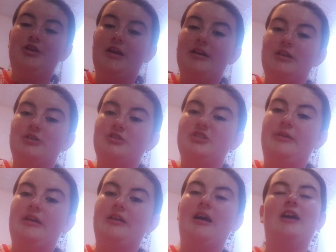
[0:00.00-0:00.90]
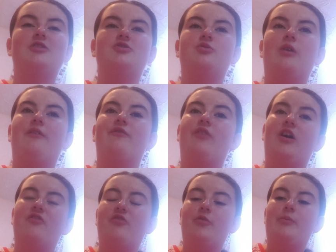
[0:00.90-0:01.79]
think this has been actually quite
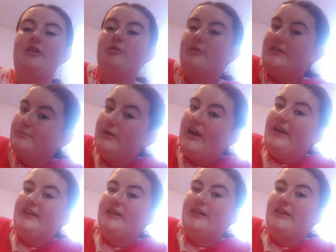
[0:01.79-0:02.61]
fun for me to explain